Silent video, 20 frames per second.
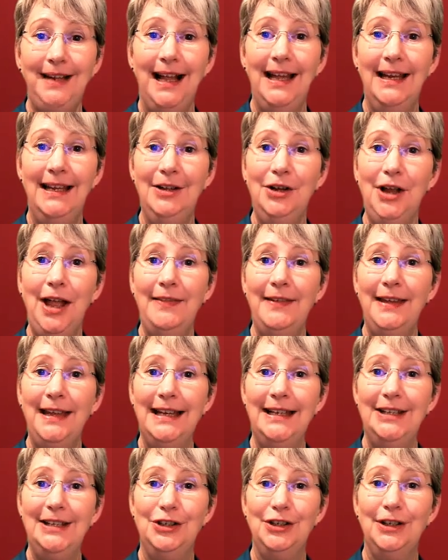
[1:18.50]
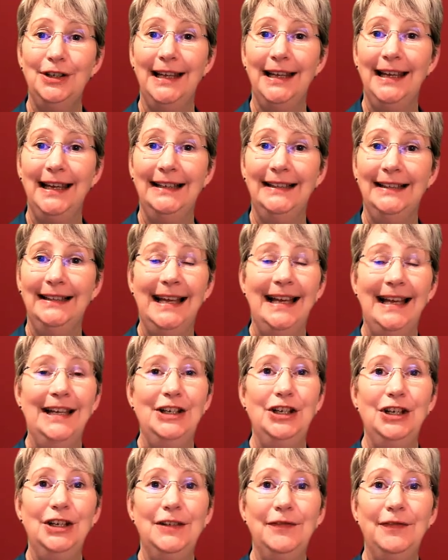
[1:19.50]
And look at the angel here.
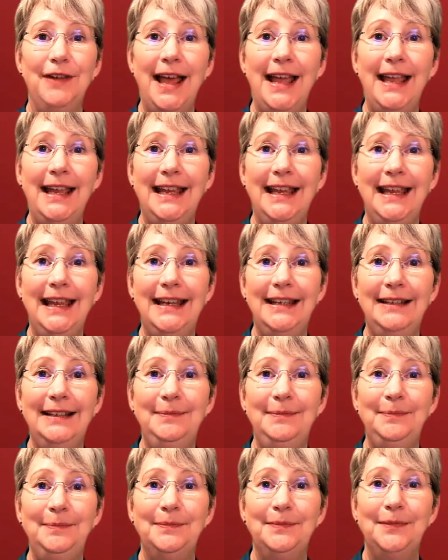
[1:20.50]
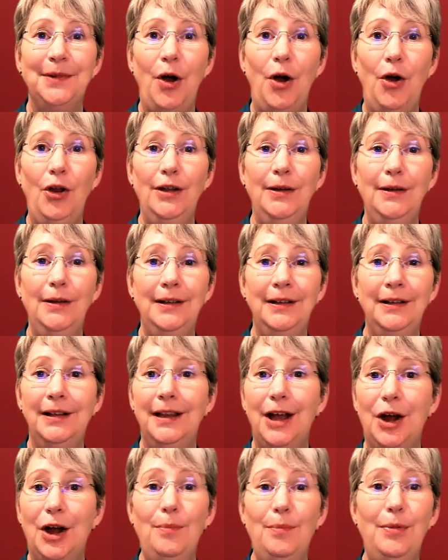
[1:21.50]
She's flying in on an
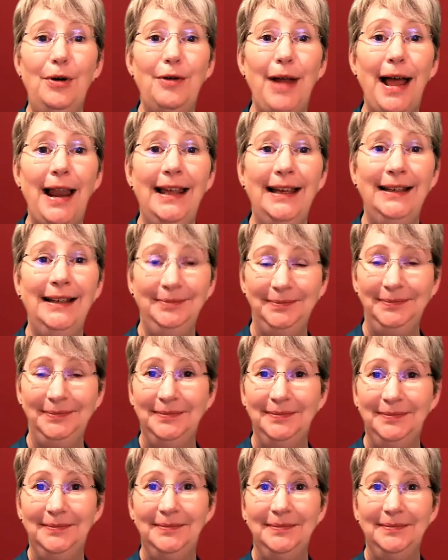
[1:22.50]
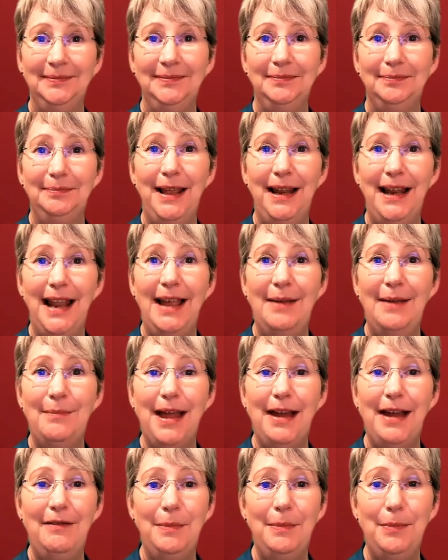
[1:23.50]
umbrella, a bit like
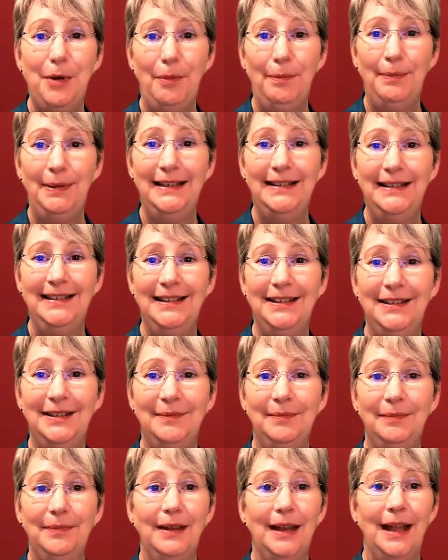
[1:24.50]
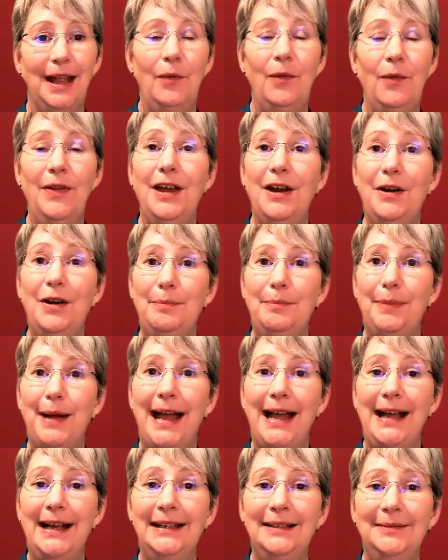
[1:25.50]
Mary Poppins with her
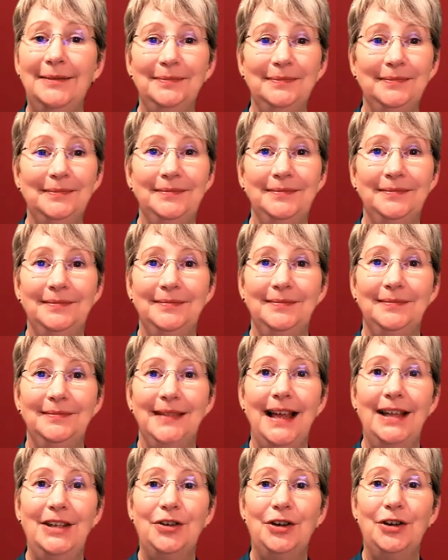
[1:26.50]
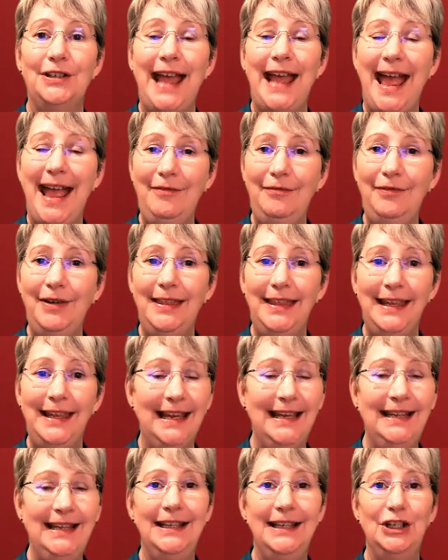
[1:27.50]
bag. And that's got everything
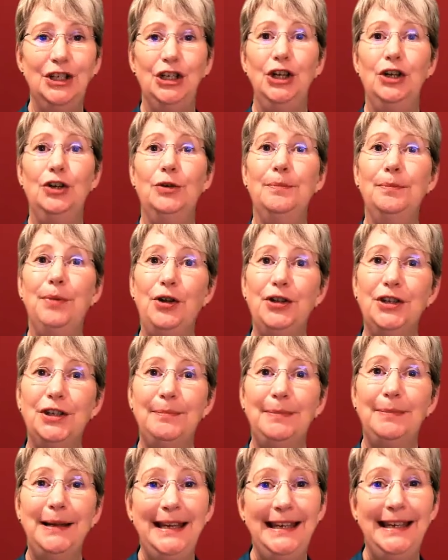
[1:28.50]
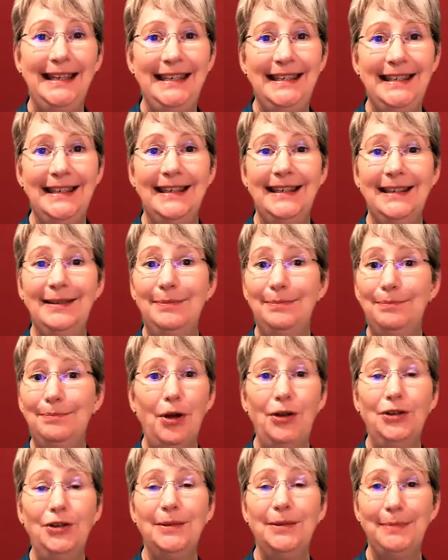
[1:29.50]
in that she could possibly
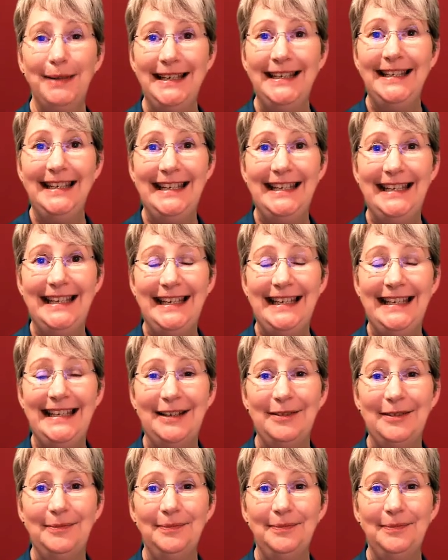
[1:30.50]
need.